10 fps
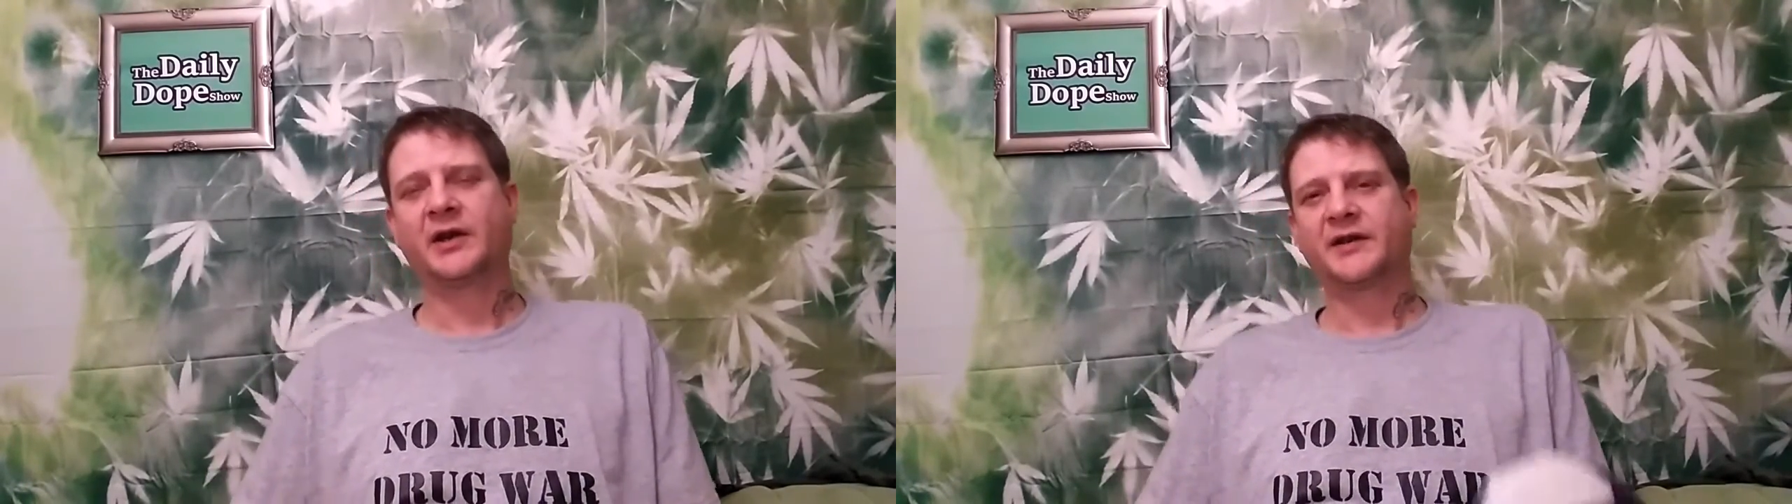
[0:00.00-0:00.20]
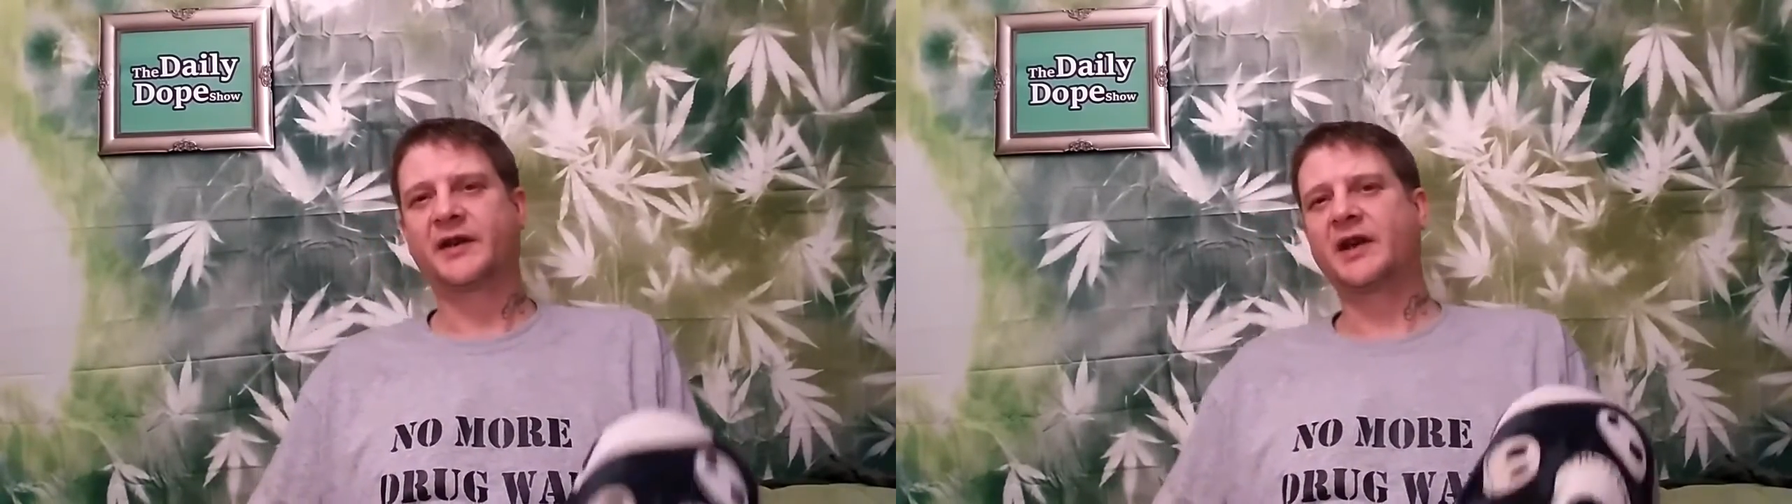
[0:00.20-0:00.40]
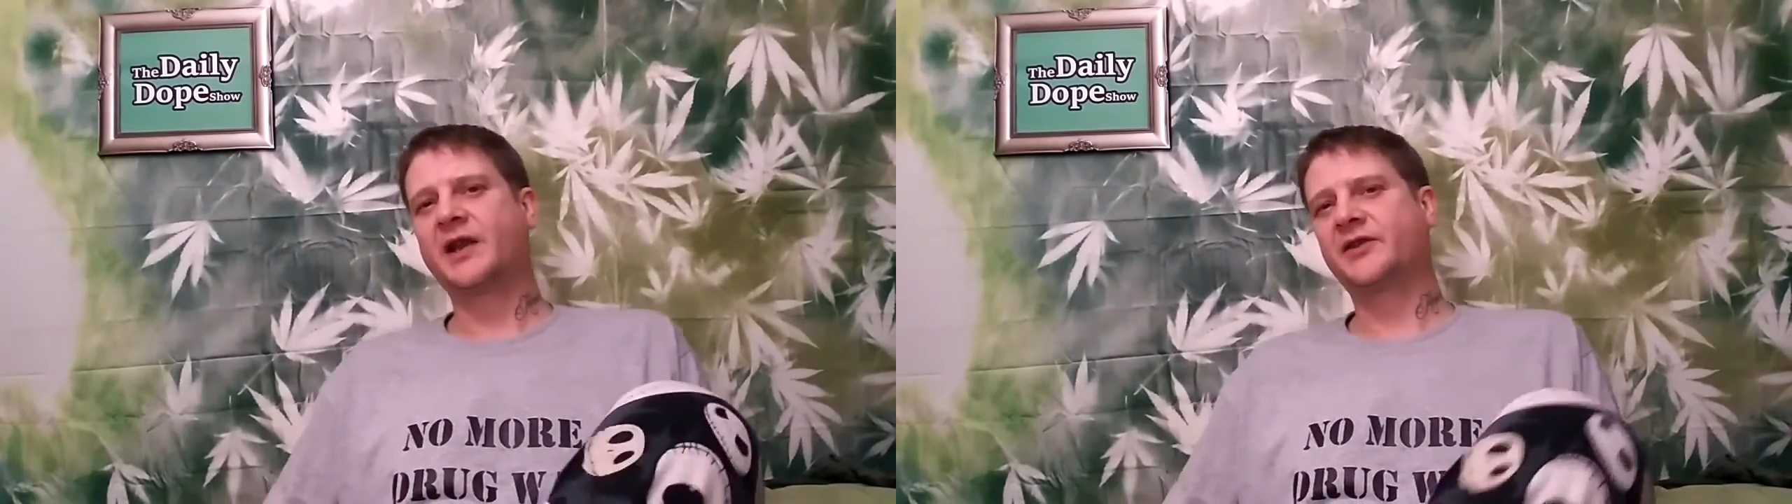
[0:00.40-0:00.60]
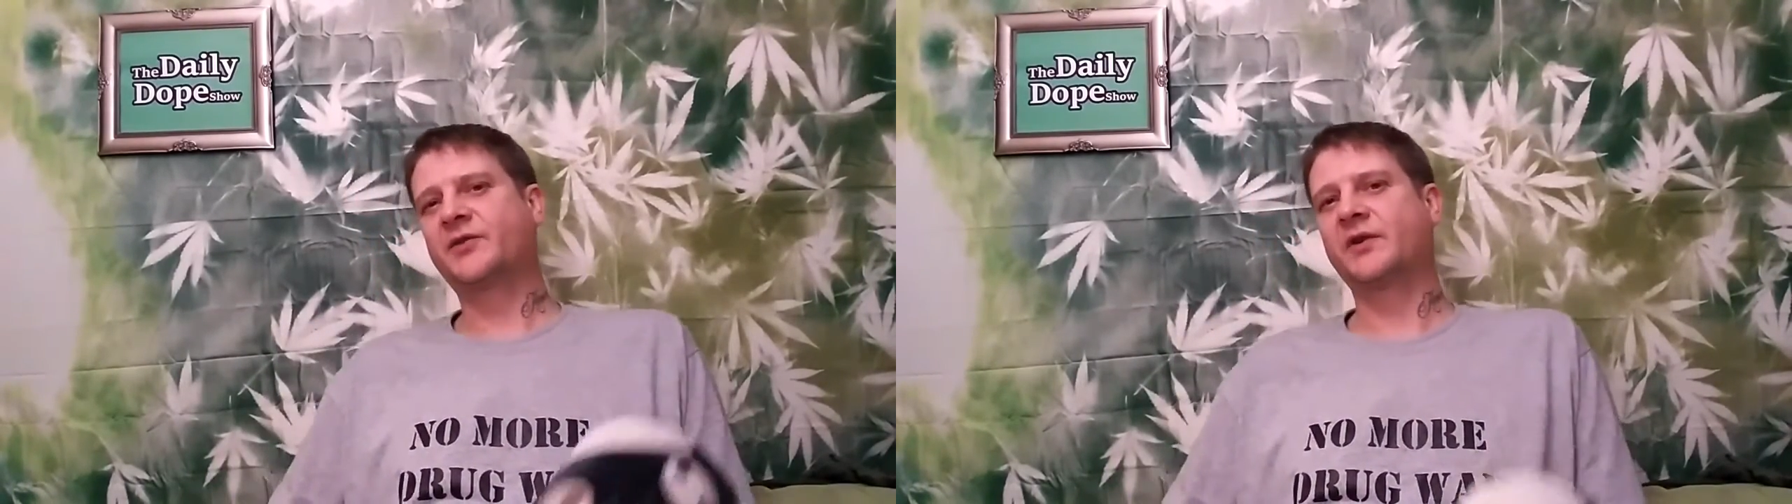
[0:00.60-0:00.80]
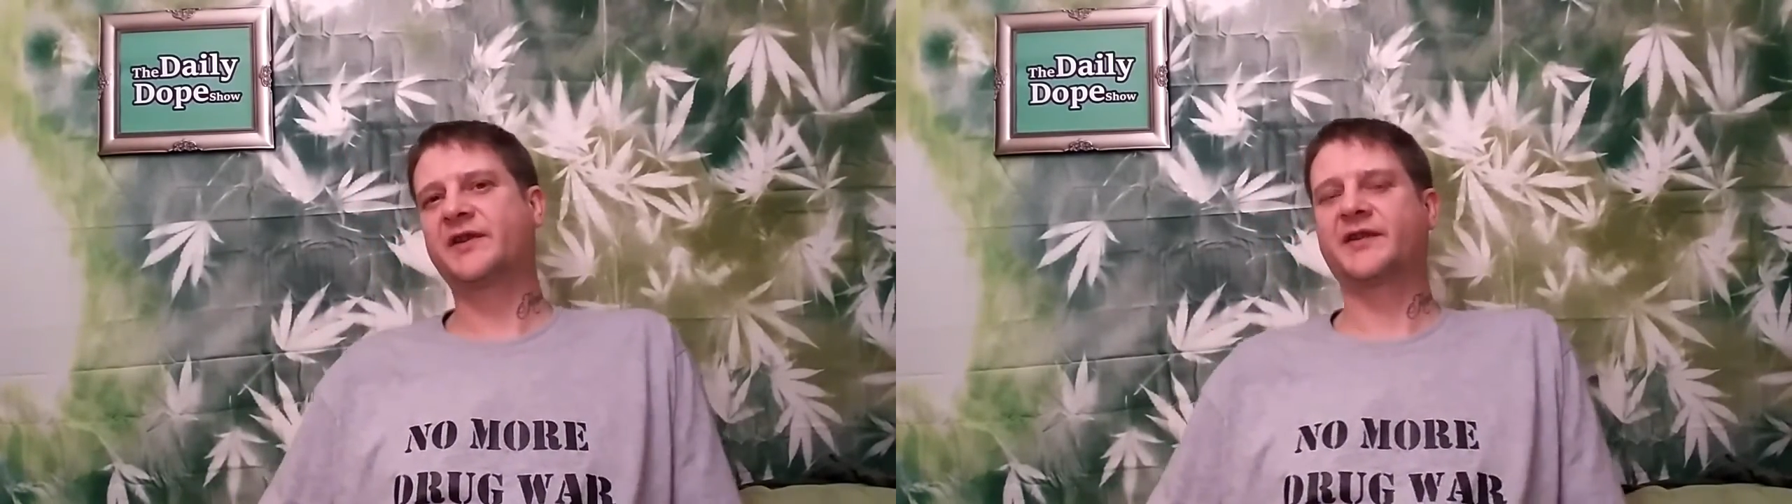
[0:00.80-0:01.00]
to get on the
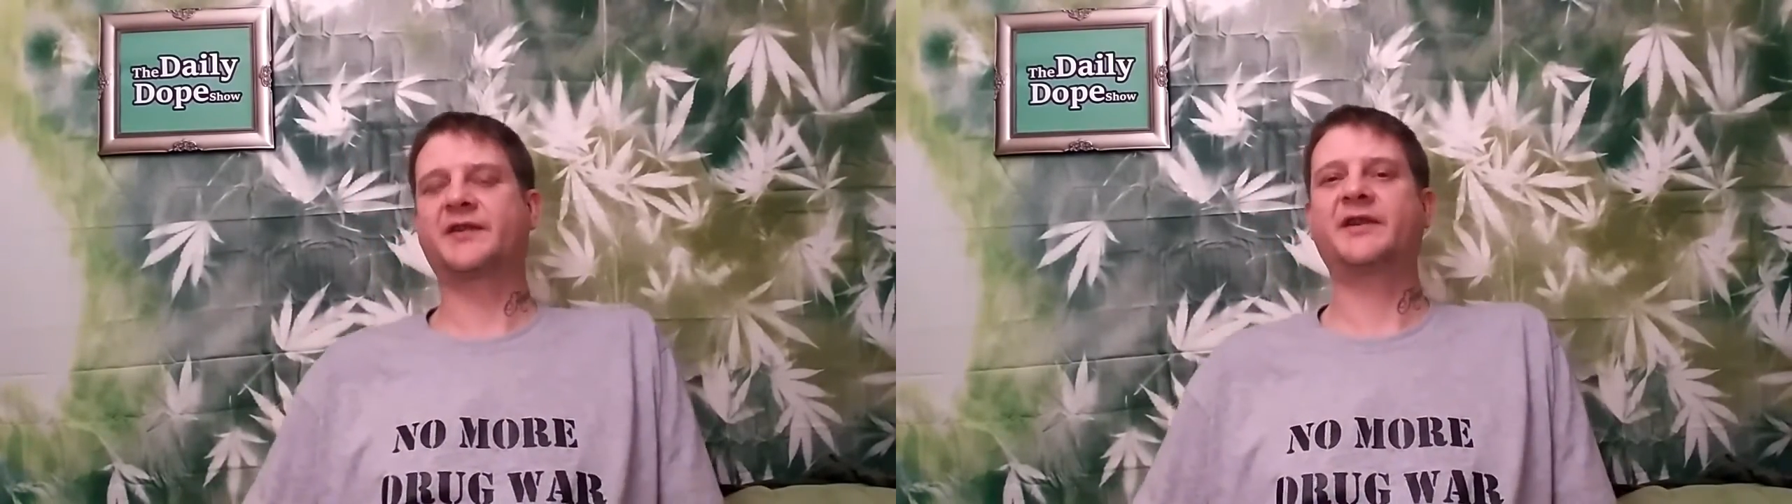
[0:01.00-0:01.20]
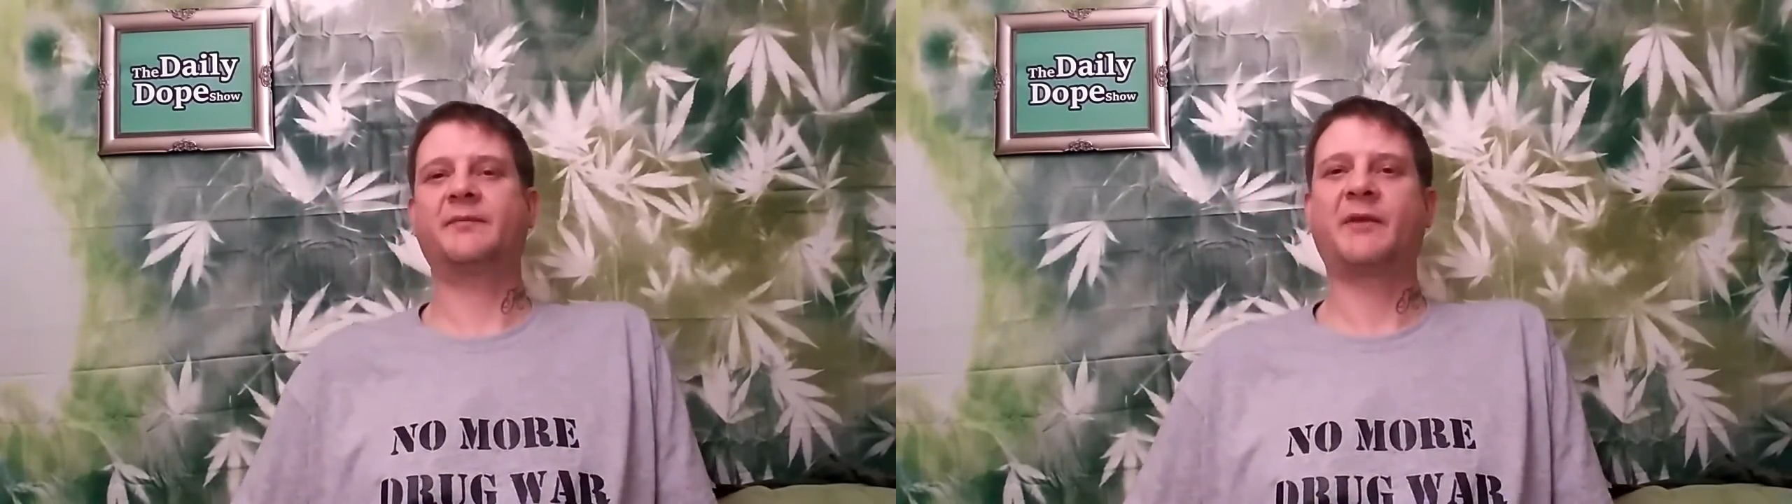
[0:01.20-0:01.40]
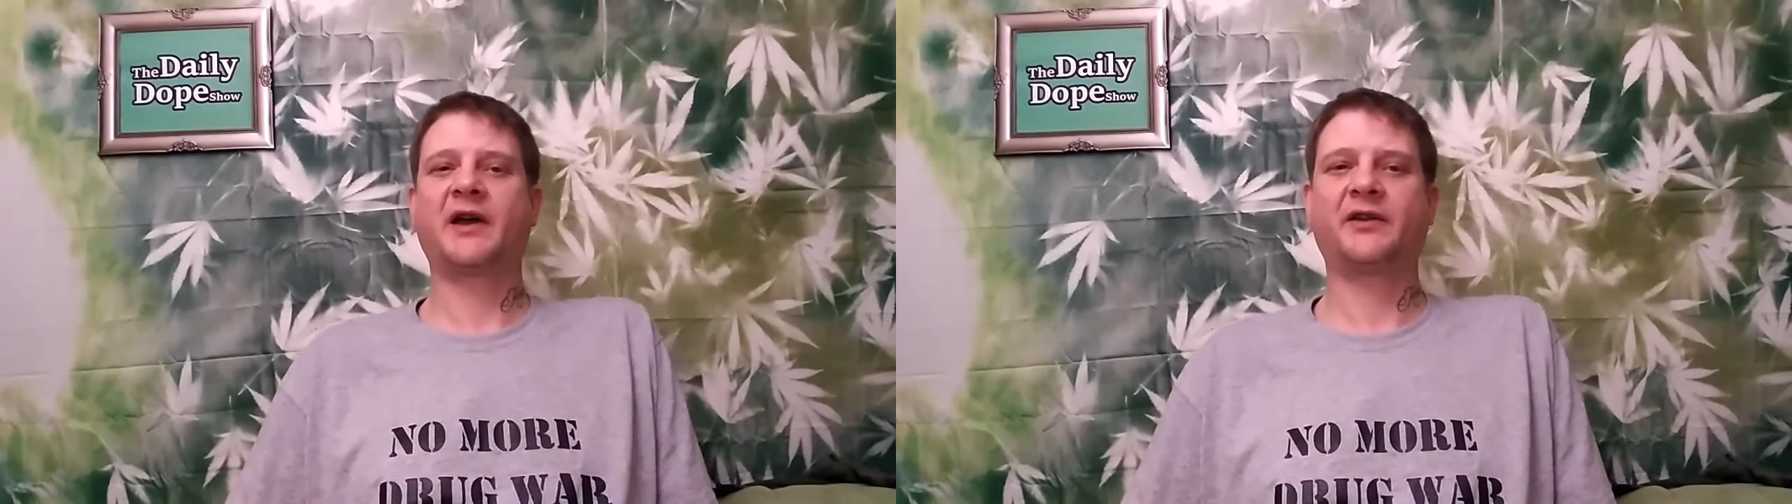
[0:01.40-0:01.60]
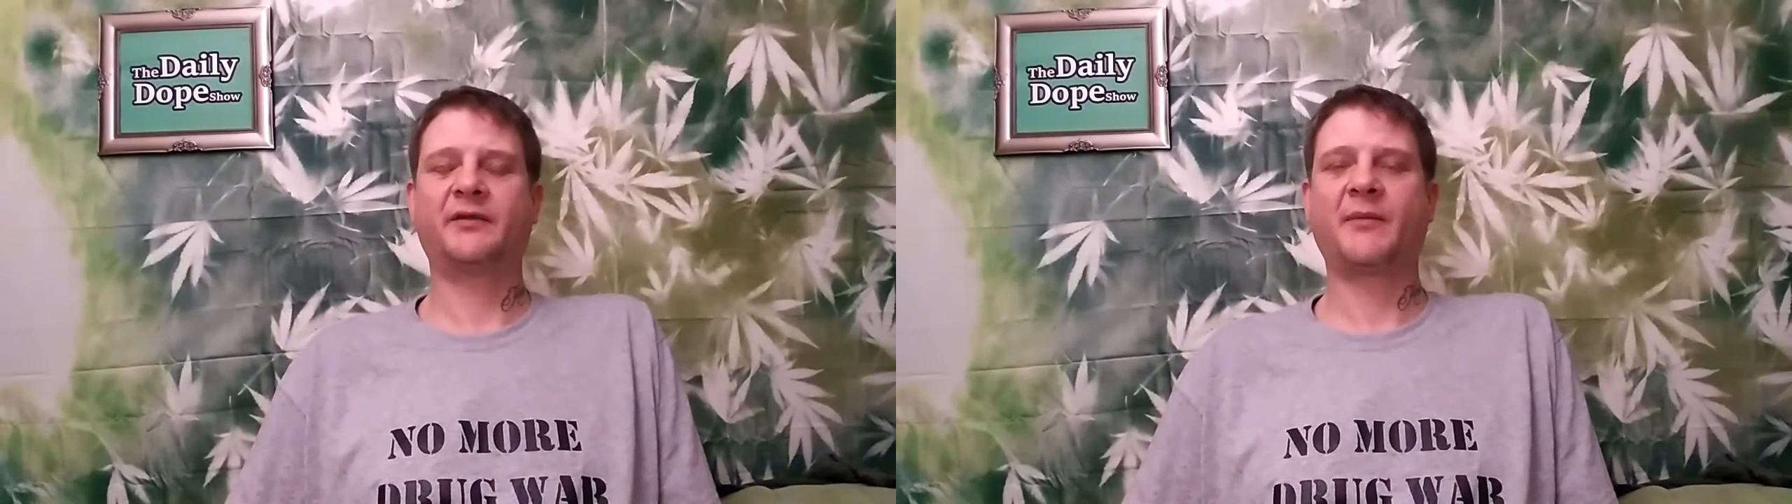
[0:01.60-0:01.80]
2016 ballot,